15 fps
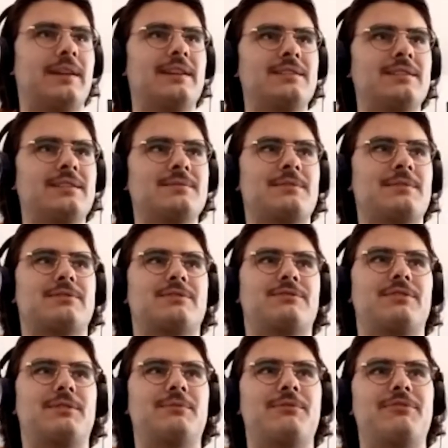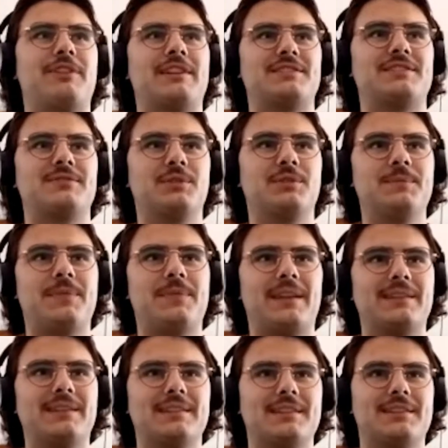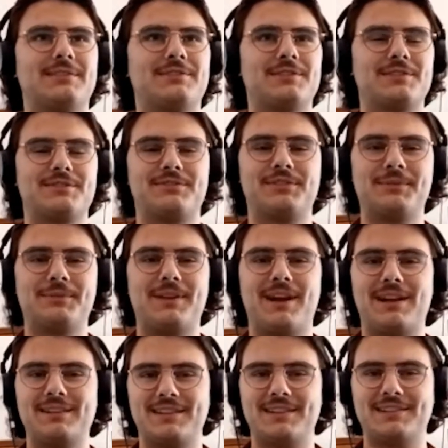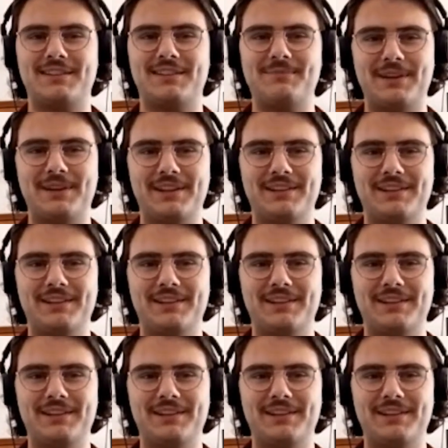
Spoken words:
is my first film festival. It's not the first film contest I've been in.